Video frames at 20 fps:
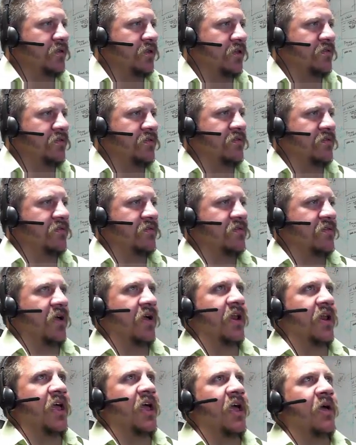This is
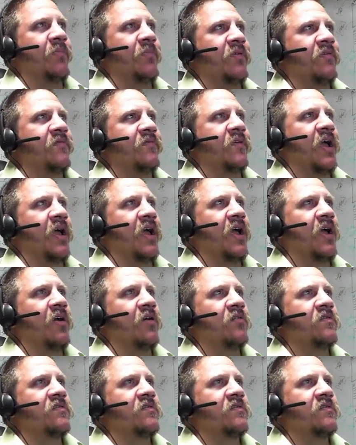unhappy for now,